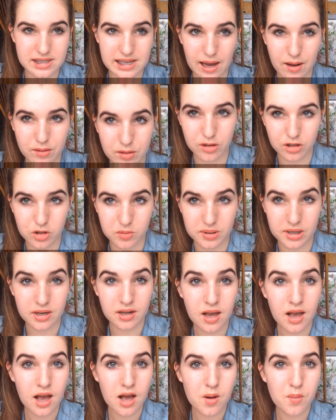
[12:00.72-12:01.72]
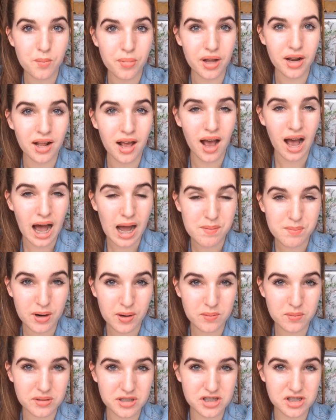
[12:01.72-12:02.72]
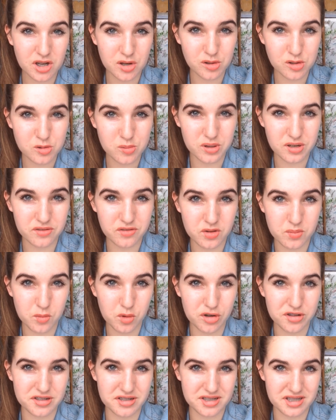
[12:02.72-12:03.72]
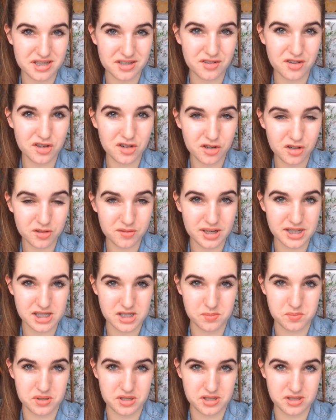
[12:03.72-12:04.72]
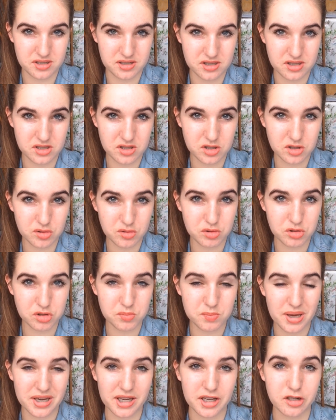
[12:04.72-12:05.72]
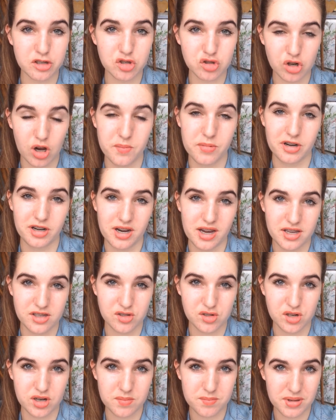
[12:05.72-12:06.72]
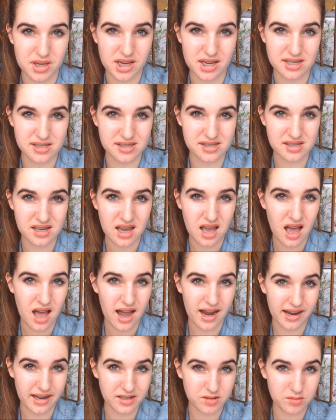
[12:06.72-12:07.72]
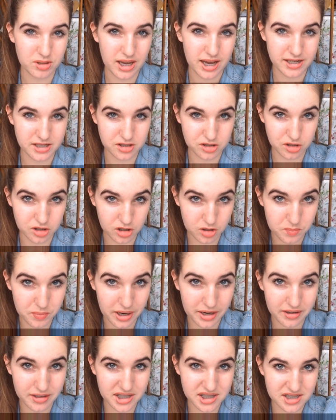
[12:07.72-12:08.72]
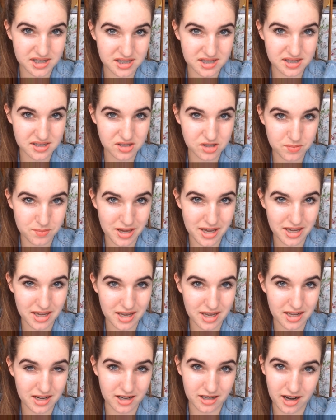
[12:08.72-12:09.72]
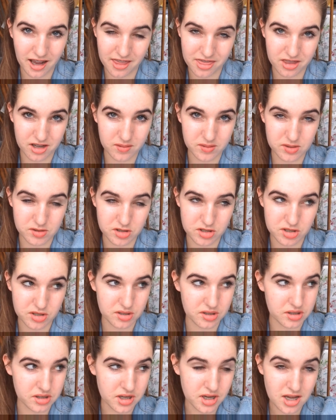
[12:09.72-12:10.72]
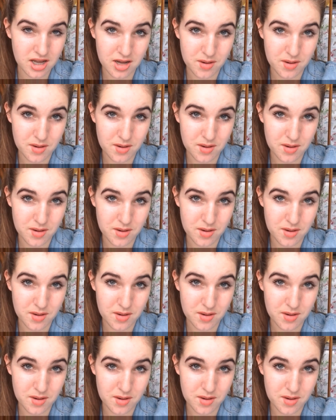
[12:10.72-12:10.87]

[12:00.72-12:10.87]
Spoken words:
sound a little bit, but I probably chose one of the more difficult recipes, making strawberry ice cream, because we had to cook berries to make it, and I thought we were just going to